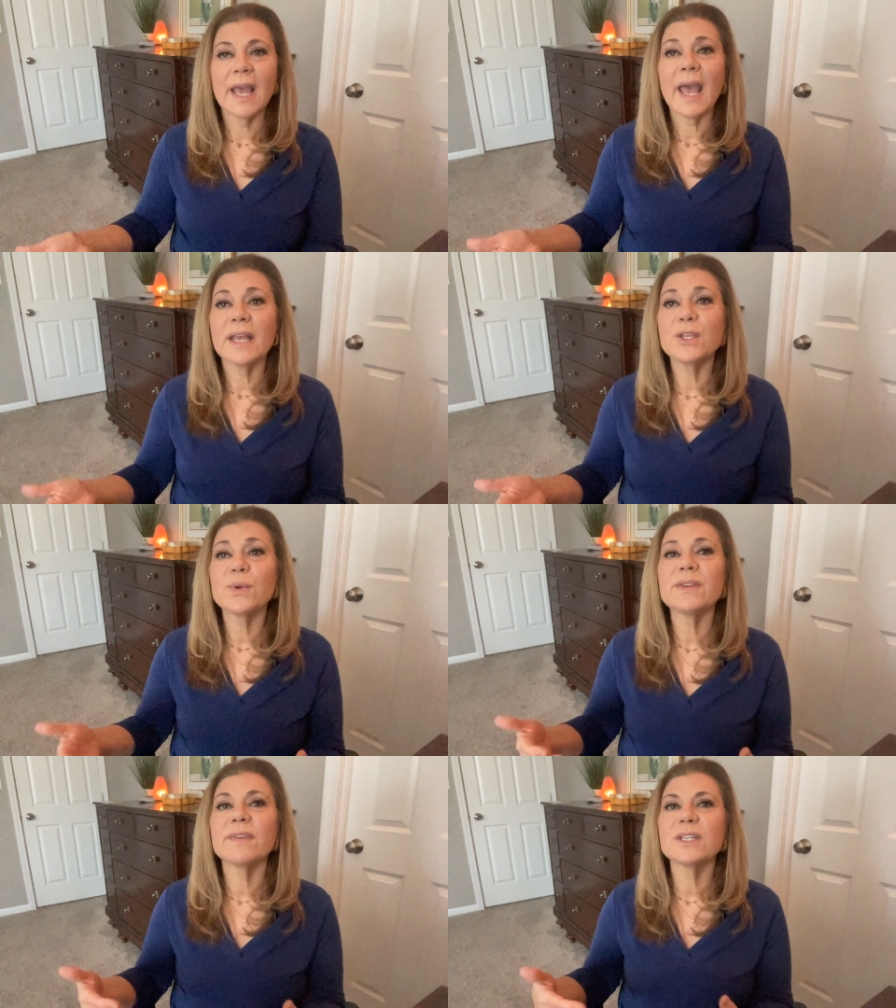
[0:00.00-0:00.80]
And you
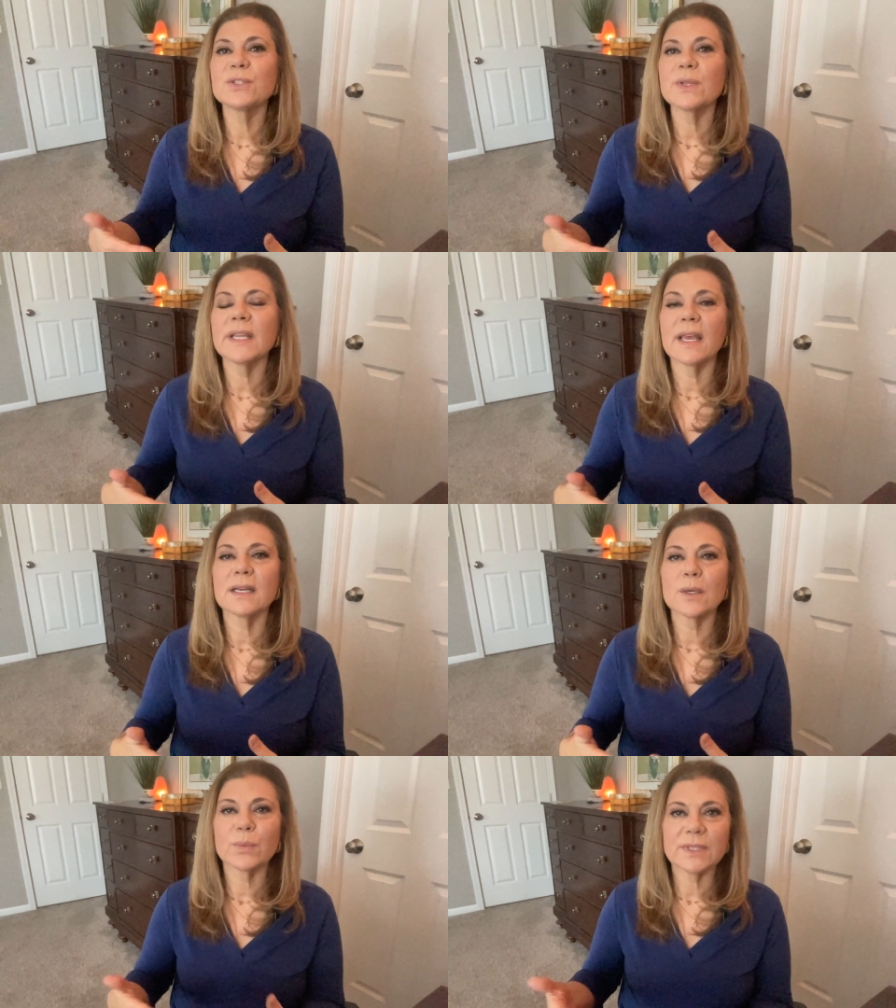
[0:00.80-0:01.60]
eventually
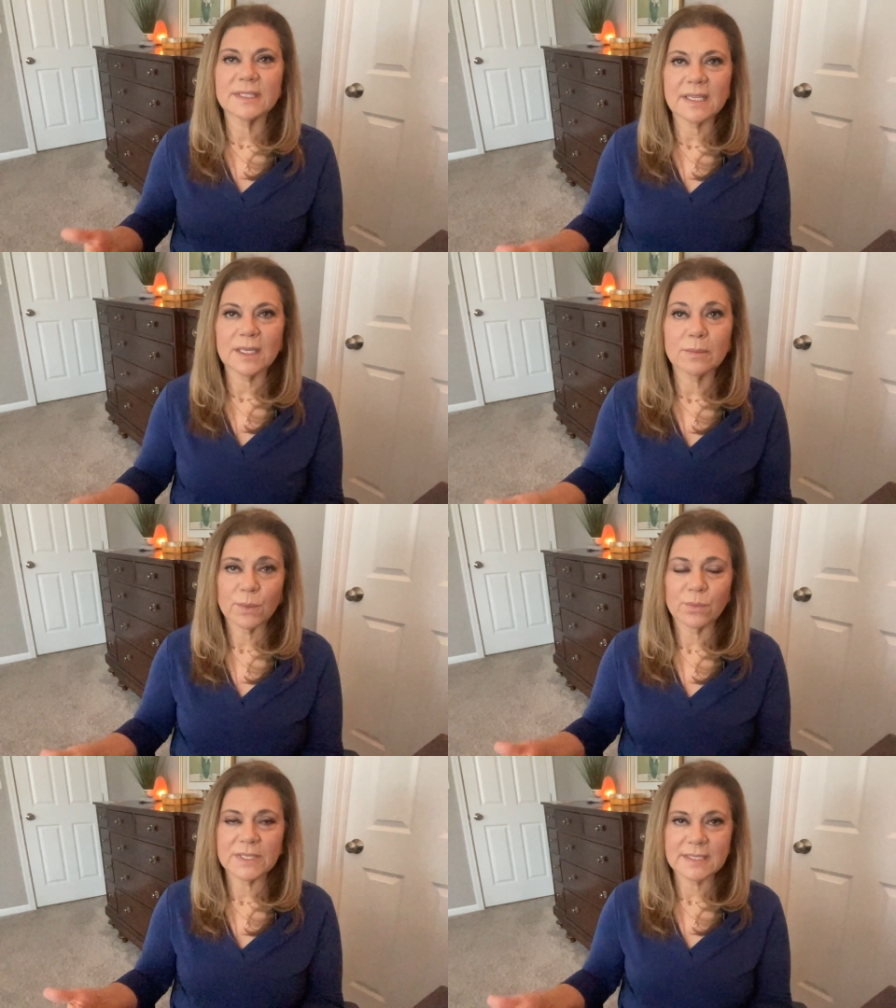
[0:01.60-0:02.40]
end up with team
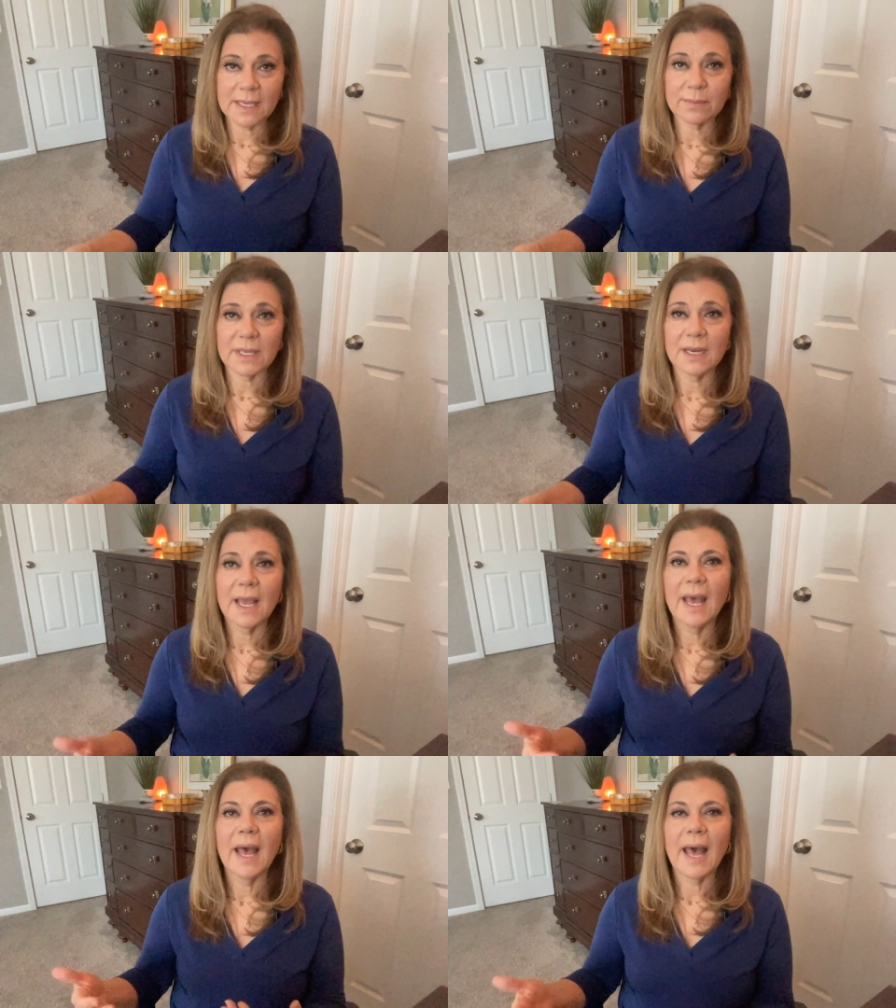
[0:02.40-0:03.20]
resentment.
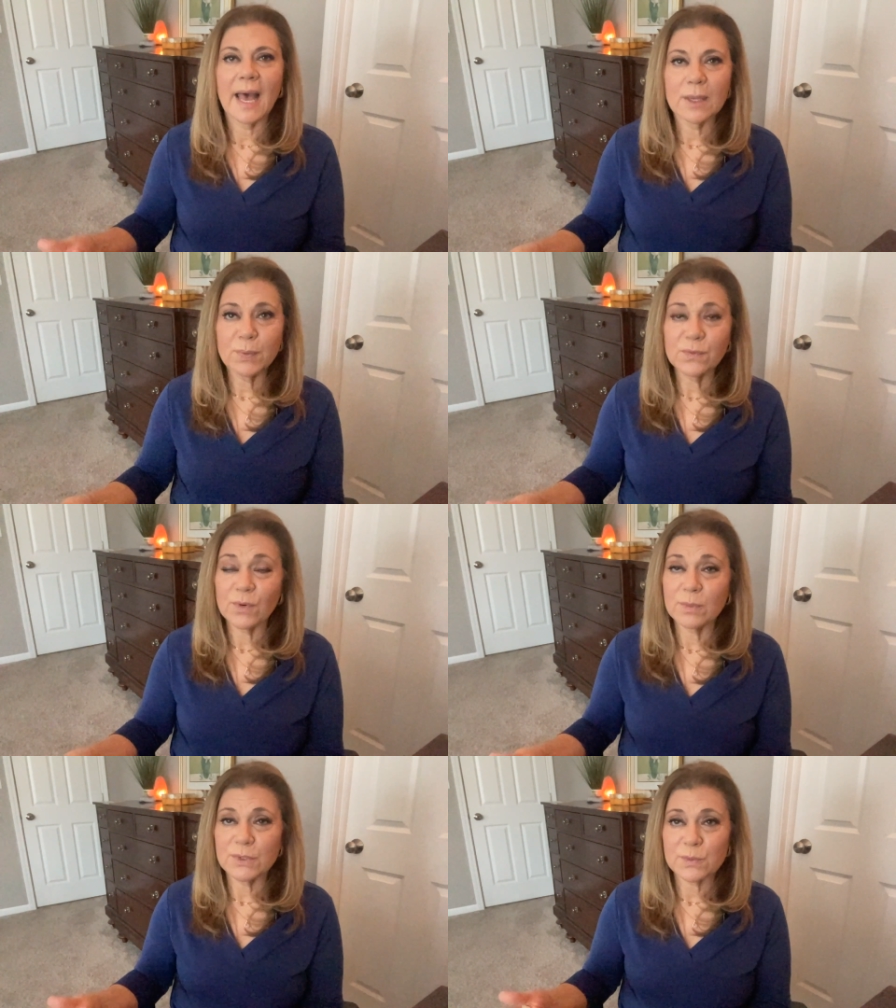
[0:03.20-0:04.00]
High
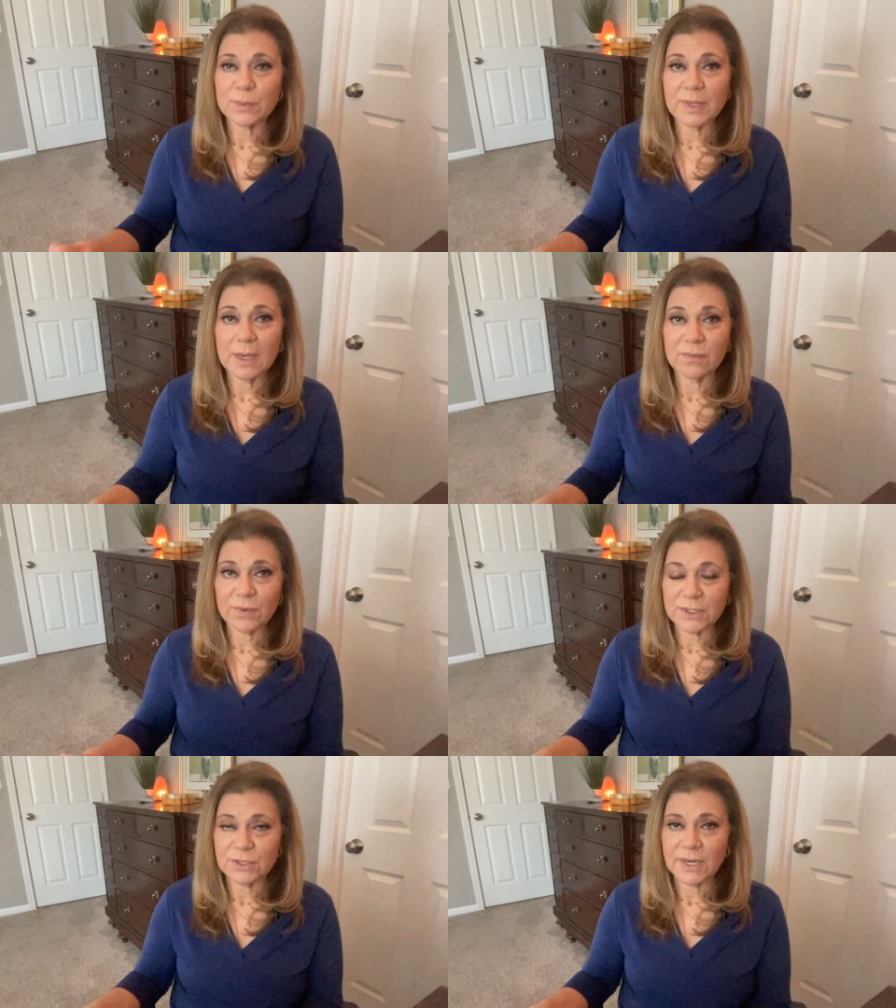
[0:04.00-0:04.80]
performers will become
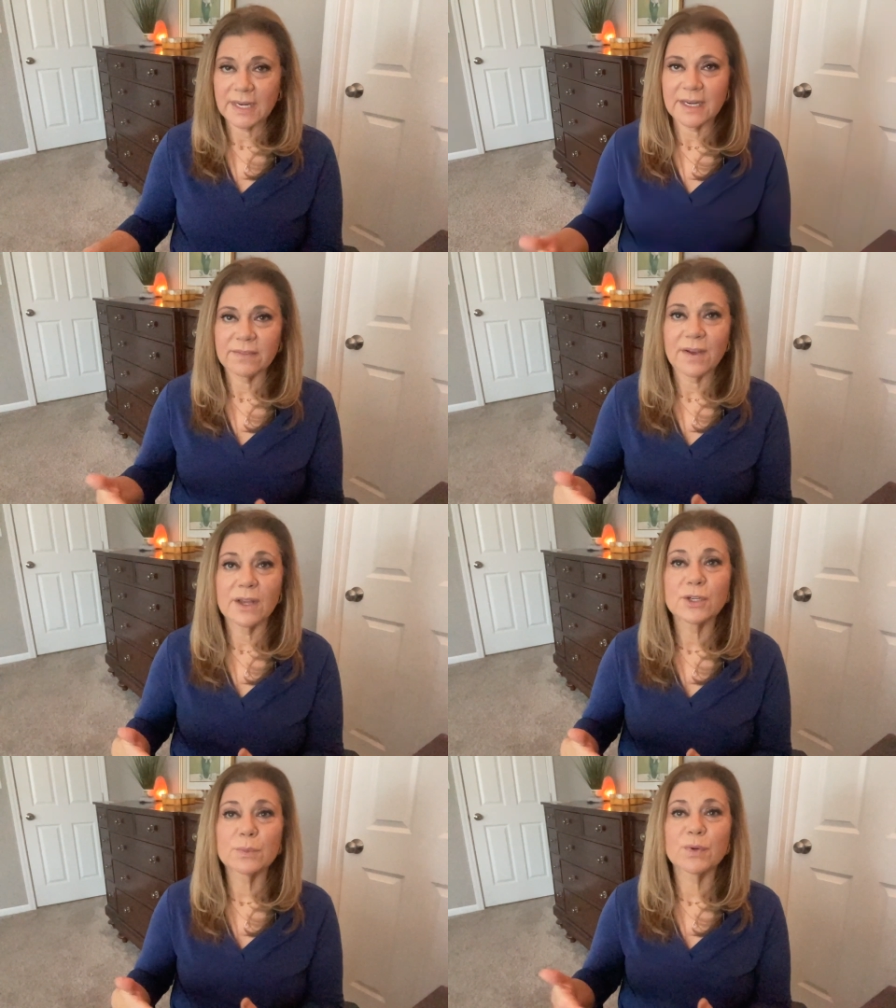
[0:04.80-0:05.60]
frustrated if
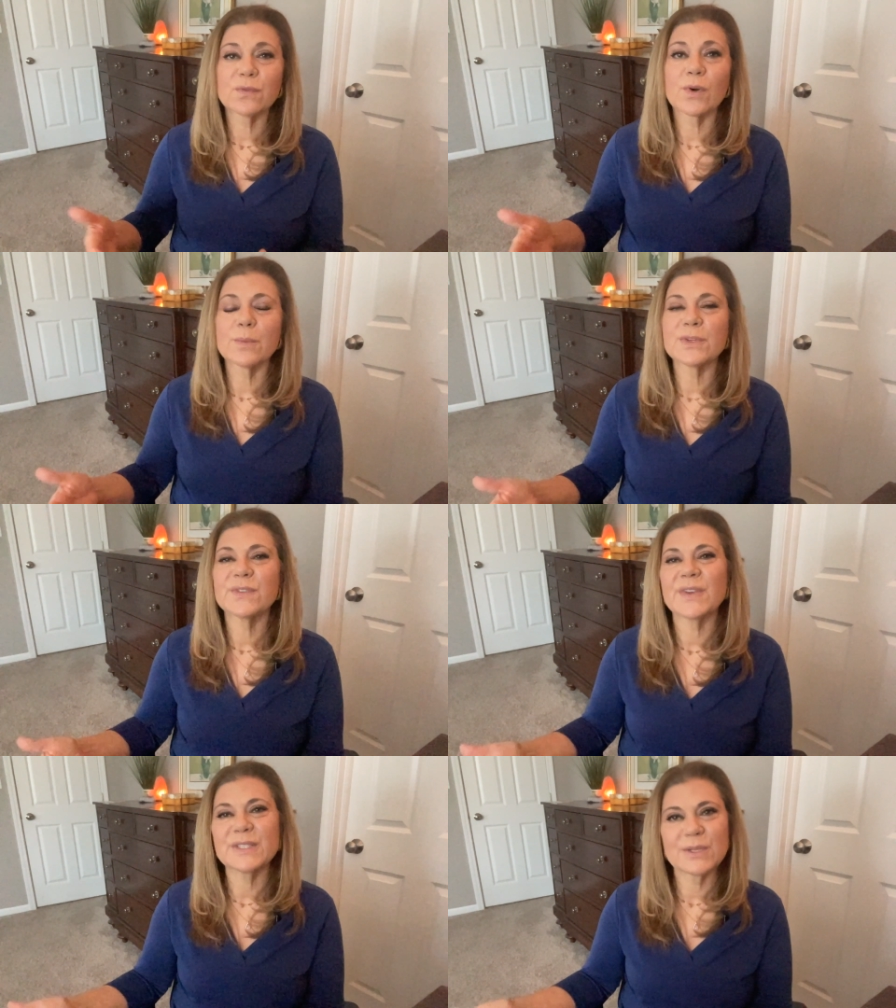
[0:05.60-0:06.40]

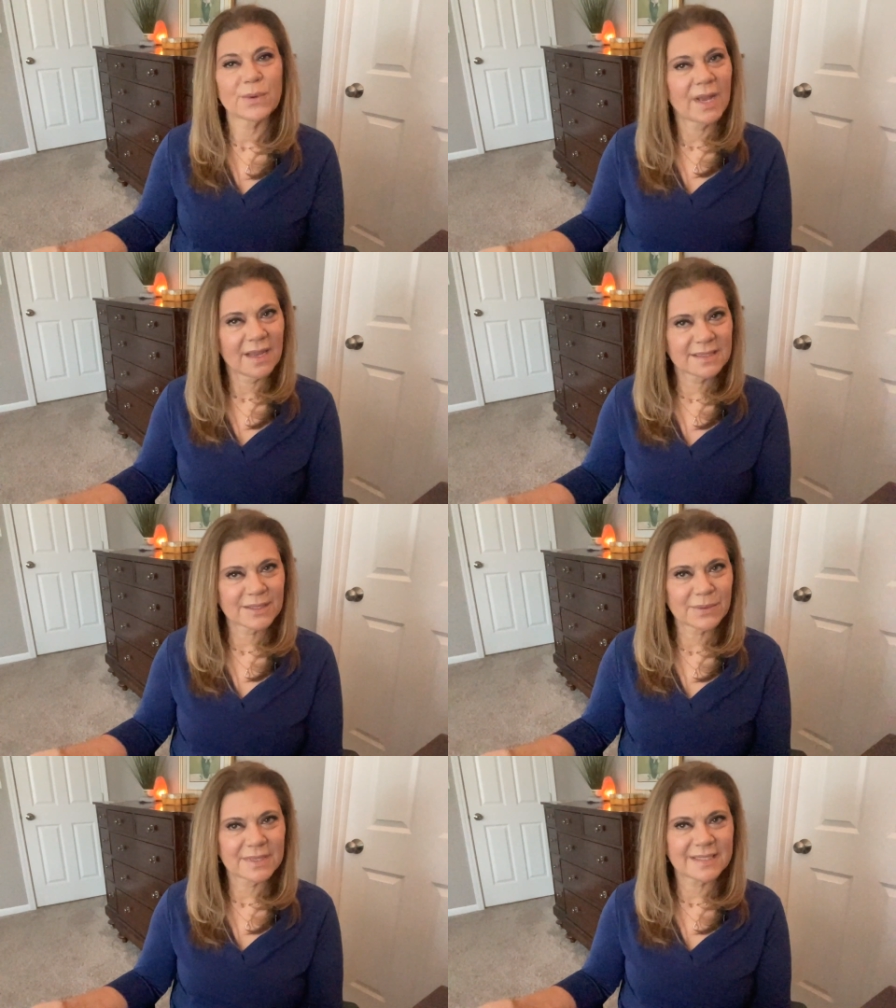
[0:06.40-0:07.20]
underperformers face no
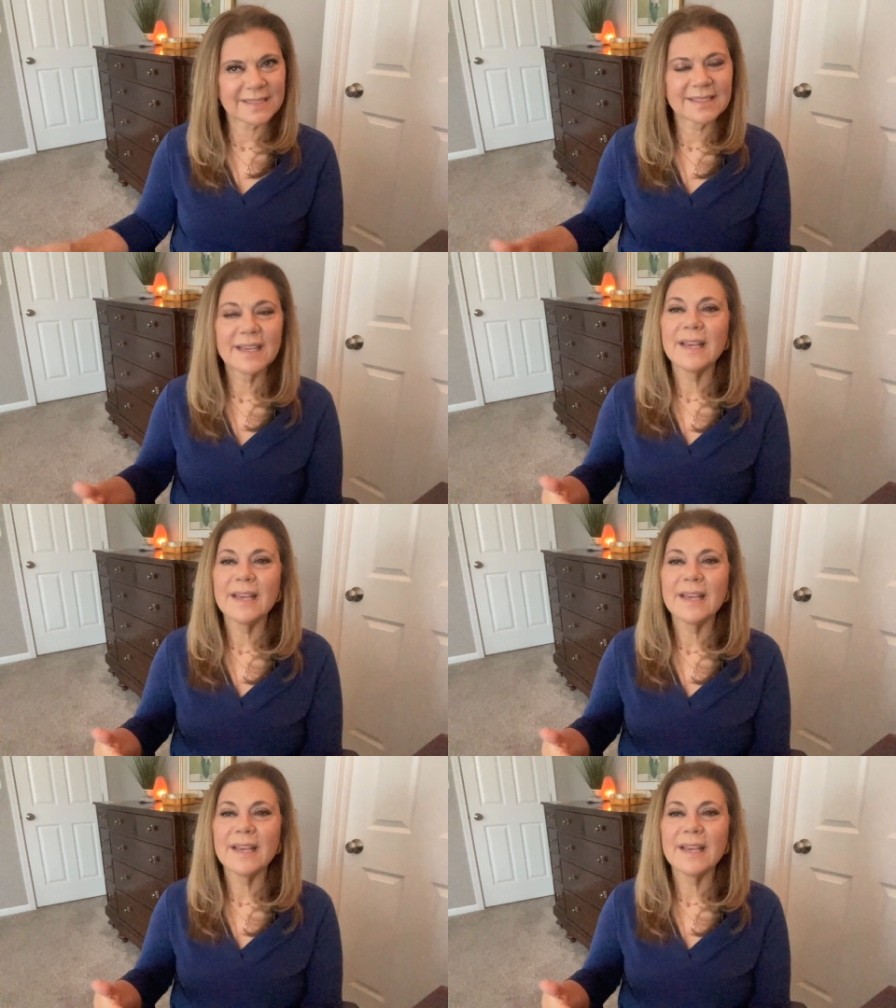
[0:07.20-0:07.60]
consequences.